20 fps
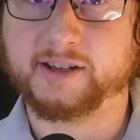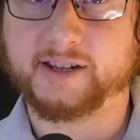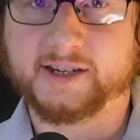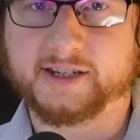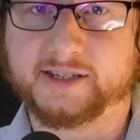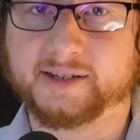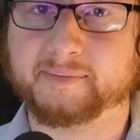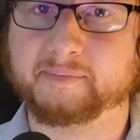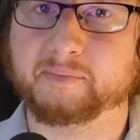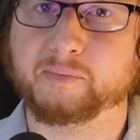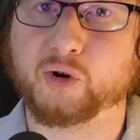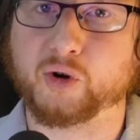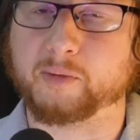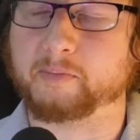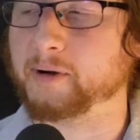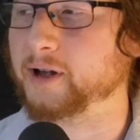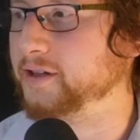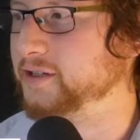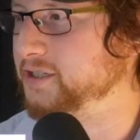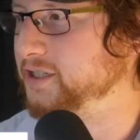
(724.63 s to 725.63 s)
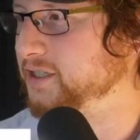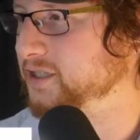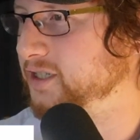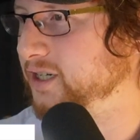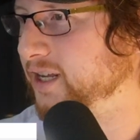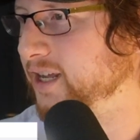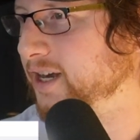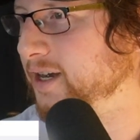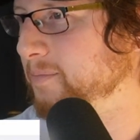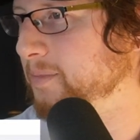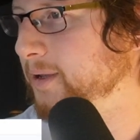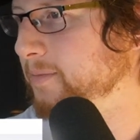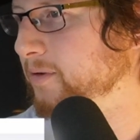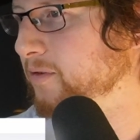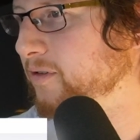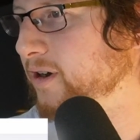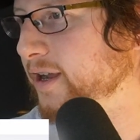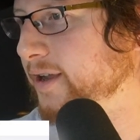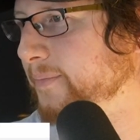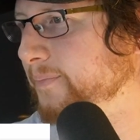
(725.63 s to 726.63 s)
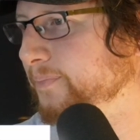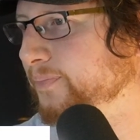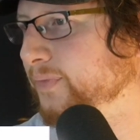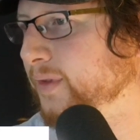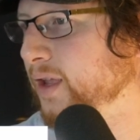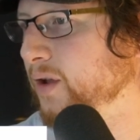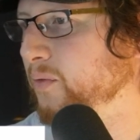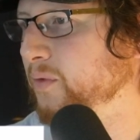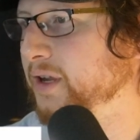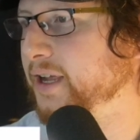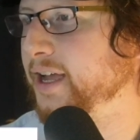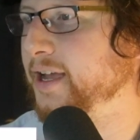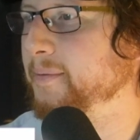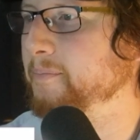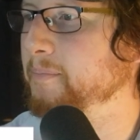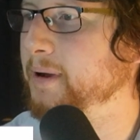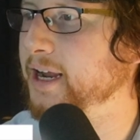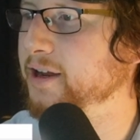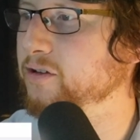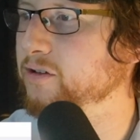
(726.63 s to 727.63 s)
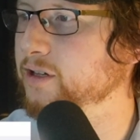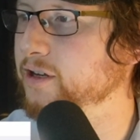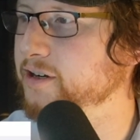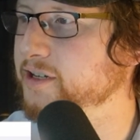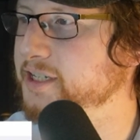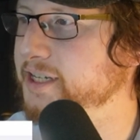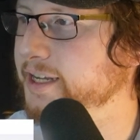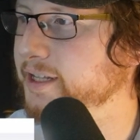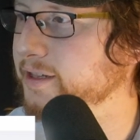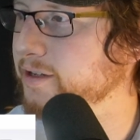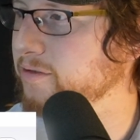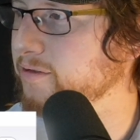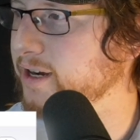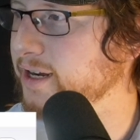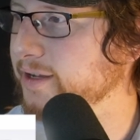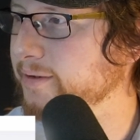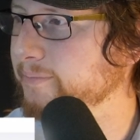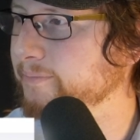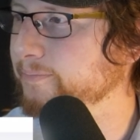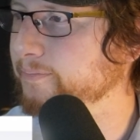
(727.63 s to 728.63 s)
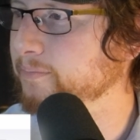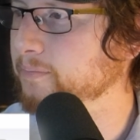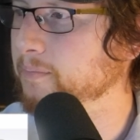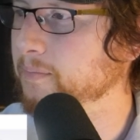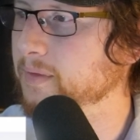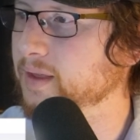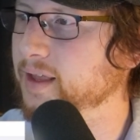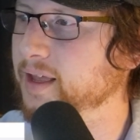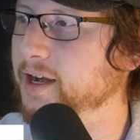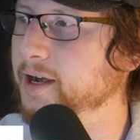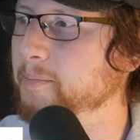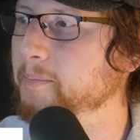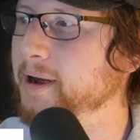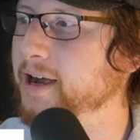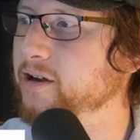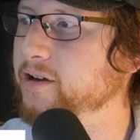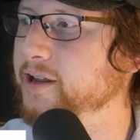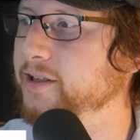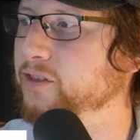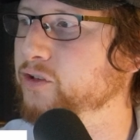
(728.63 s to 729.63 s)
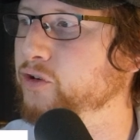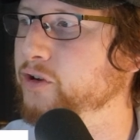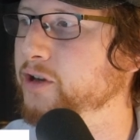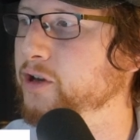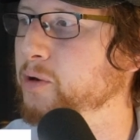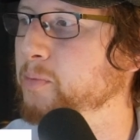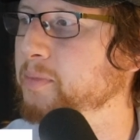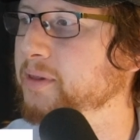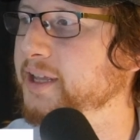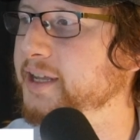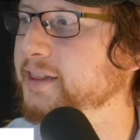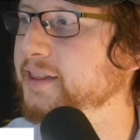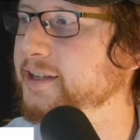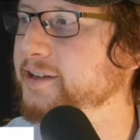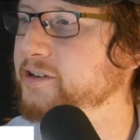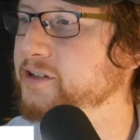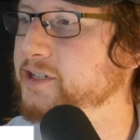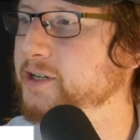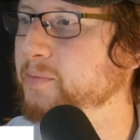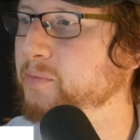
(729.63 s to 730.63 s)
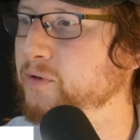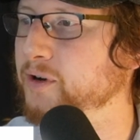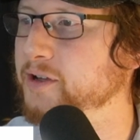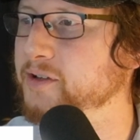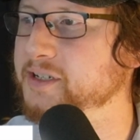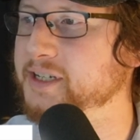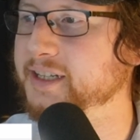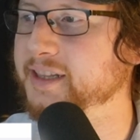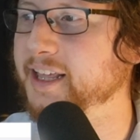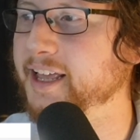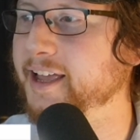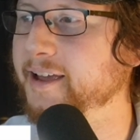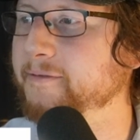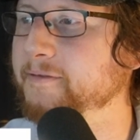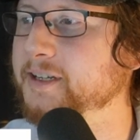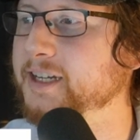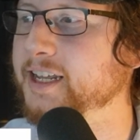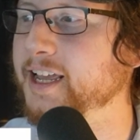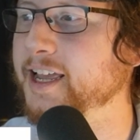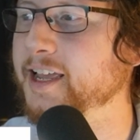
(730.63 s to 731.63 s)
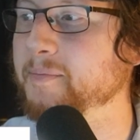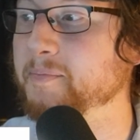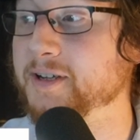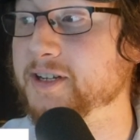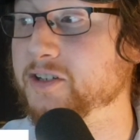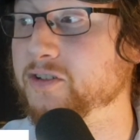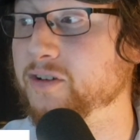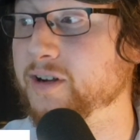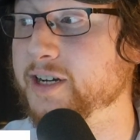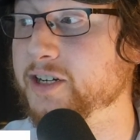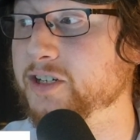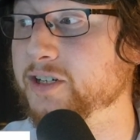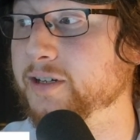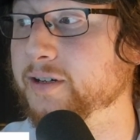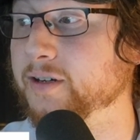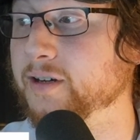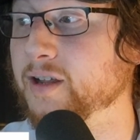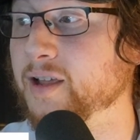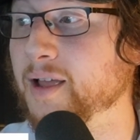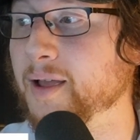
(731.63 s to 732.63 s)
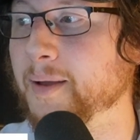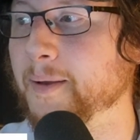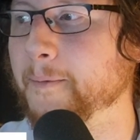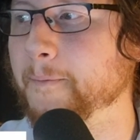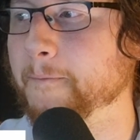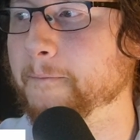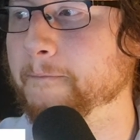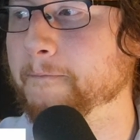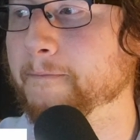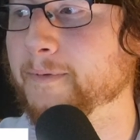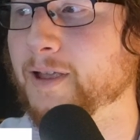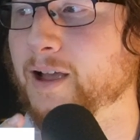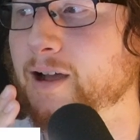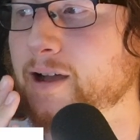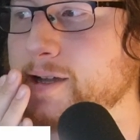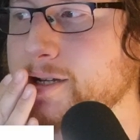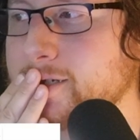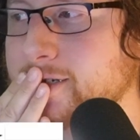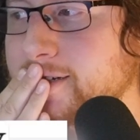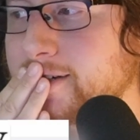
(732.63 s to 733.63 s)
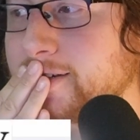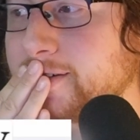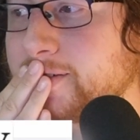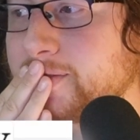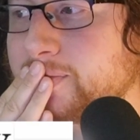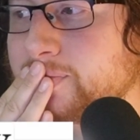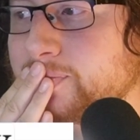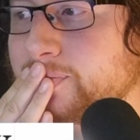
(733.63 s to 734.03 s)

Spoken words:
at some more politician kind of people, right? We got Michael R. Taylor, right? An American lawyer who played leadership roles in the FDA administration. Also,